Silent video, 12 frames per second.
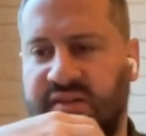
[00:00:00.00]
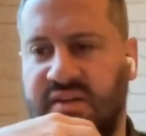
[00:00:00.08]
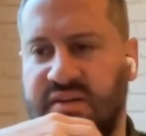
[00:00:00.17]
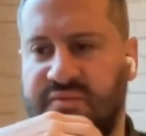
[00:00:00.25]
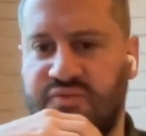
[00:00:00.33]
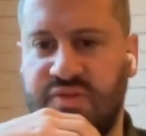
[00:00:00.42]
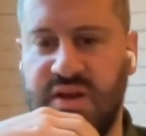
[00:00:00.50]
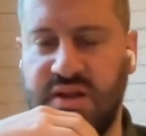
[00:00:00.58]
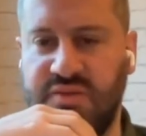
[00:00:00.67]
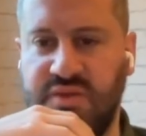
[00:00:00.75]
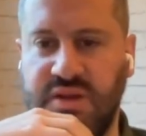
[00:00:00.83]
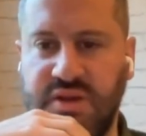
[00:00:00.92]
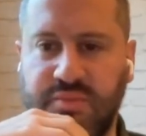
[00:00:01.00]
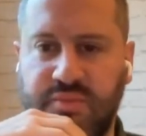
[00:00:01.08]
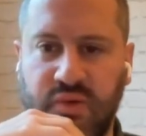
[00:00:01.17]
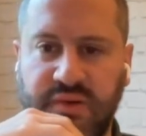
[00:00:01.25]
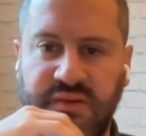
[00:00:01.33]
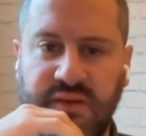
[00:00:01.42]
Thanks, Steve. Really,
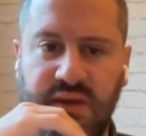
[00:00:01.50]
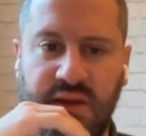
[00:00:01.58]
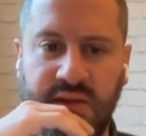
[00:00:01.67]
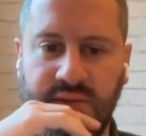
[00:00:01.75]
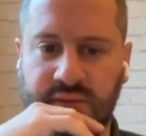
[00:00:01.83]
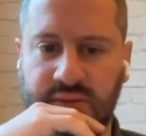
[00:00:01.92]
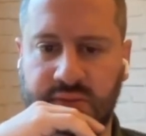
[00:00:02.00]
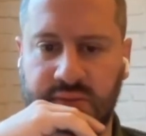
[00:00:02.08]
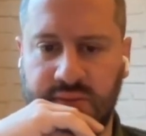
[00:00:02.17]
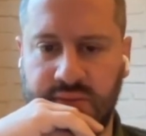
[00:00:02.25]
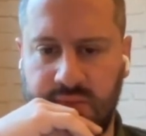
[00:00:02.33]
really good points again.